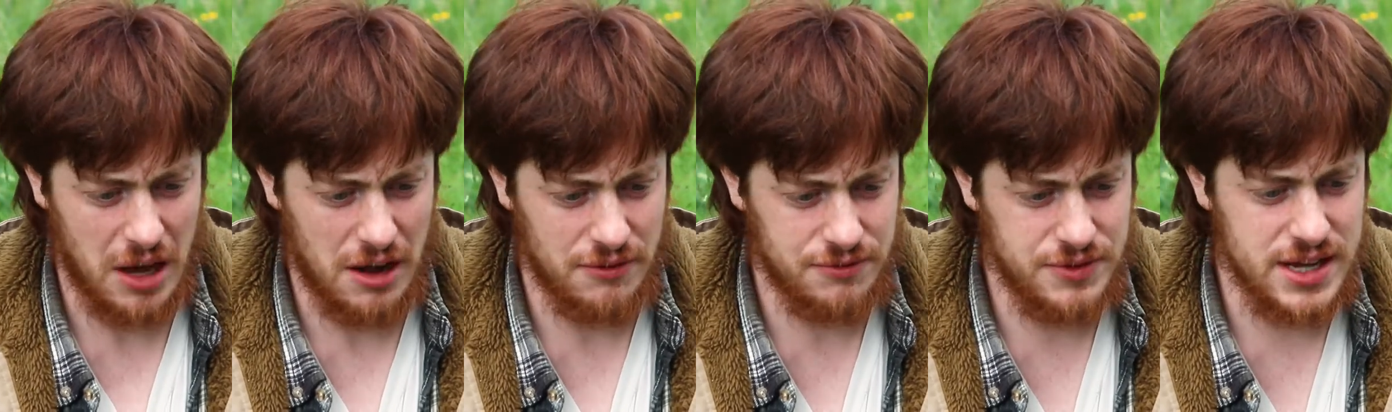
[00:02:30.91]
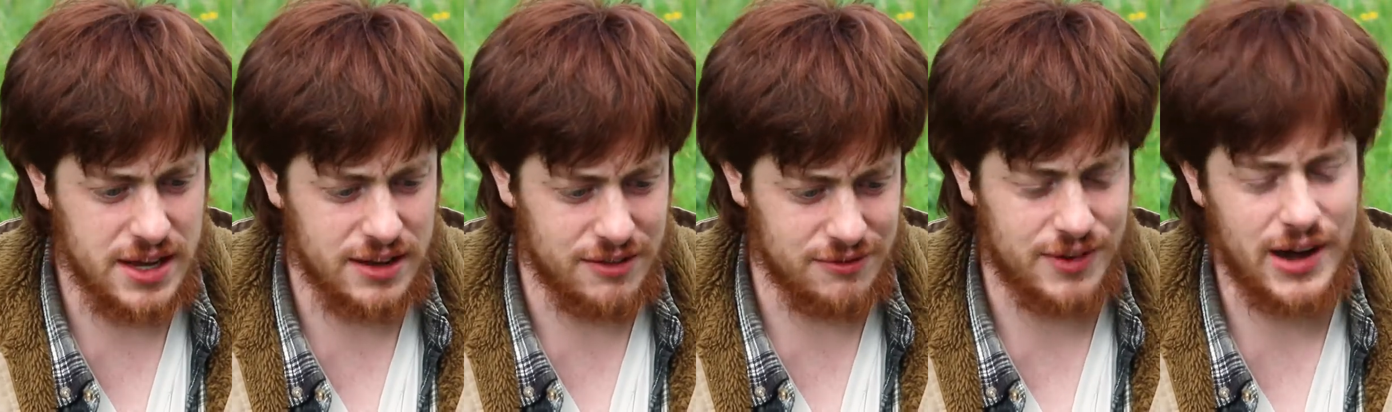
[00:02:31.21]
of
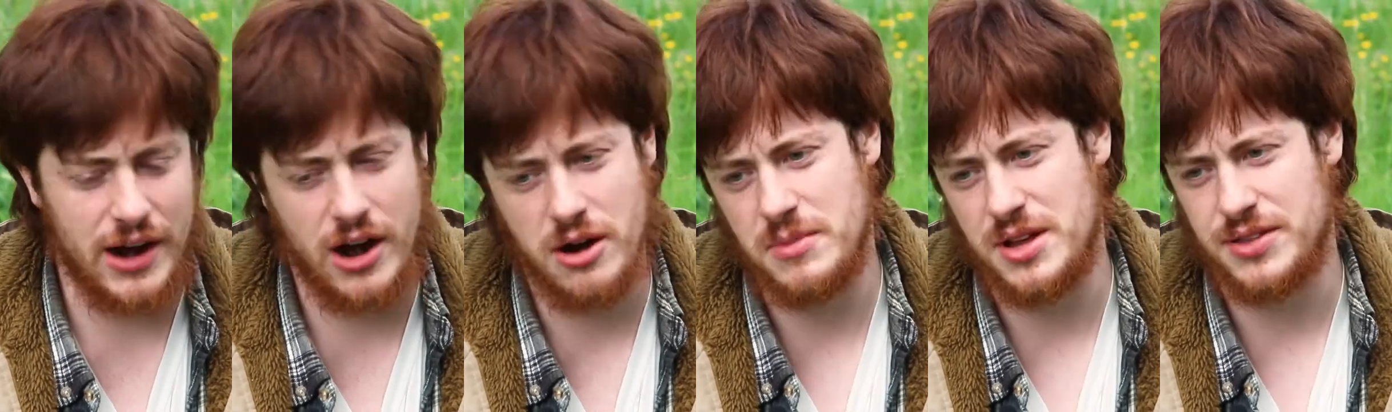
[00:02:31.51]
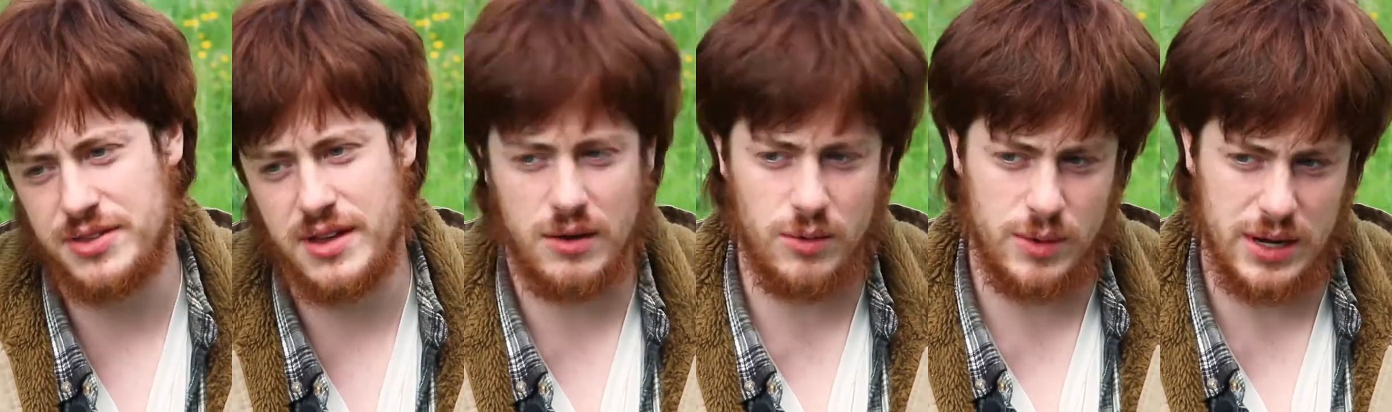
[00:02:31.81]
the
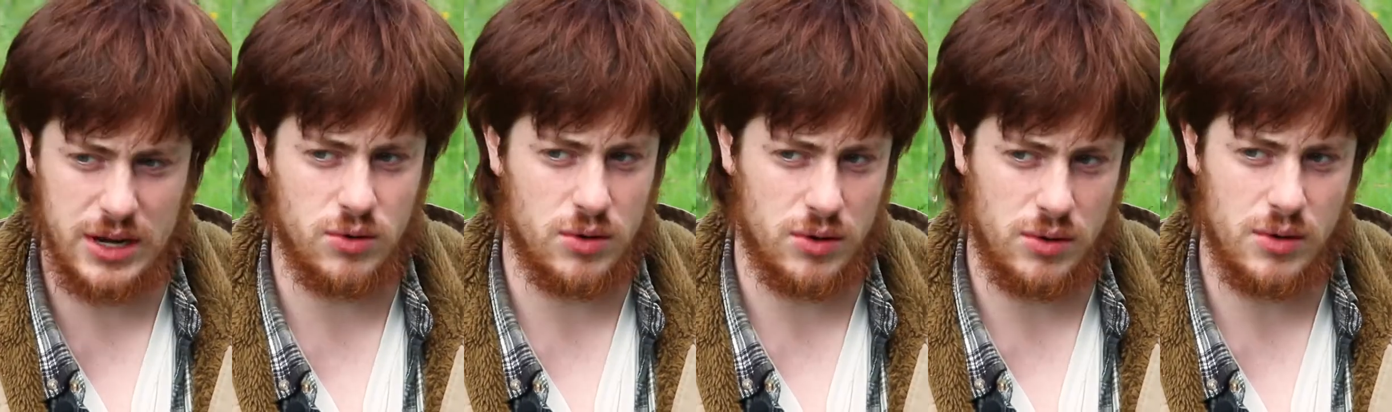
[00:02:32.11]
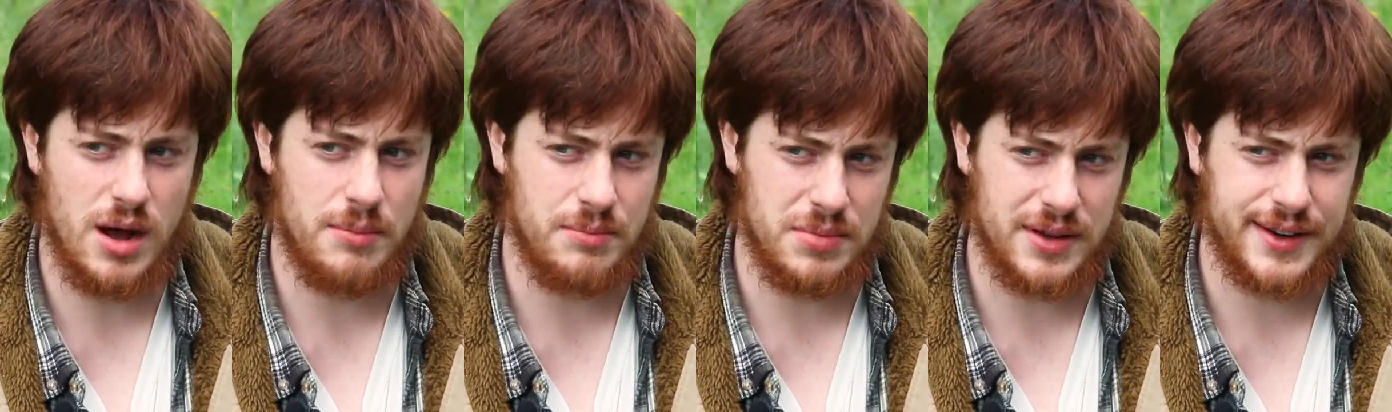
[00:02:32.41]
environment that we
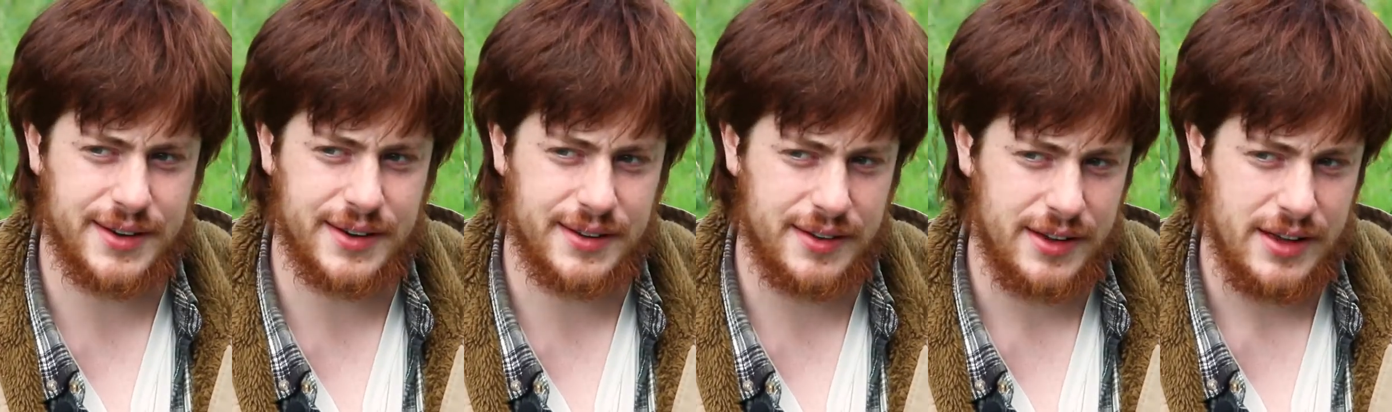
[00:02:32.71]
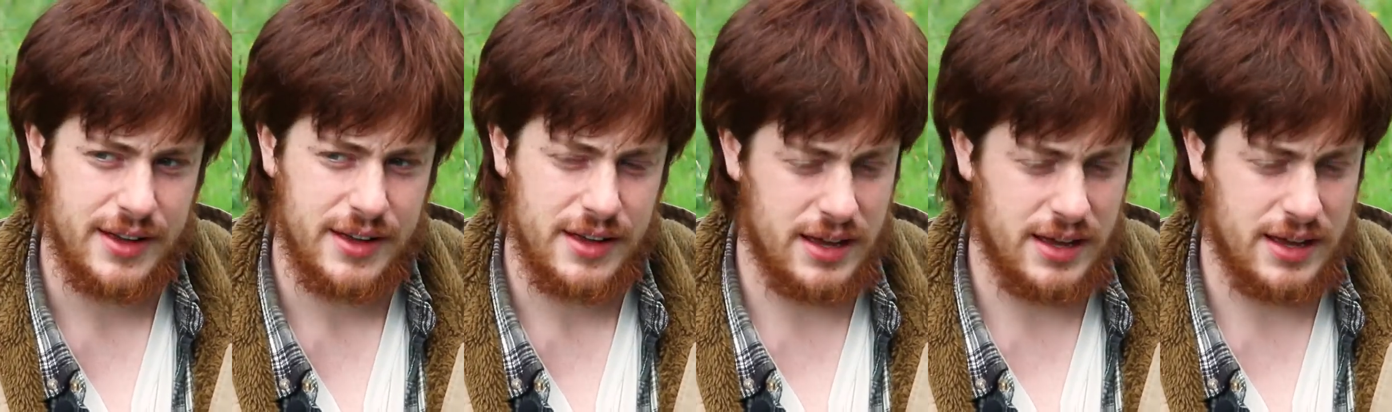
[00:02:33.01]
grew up in.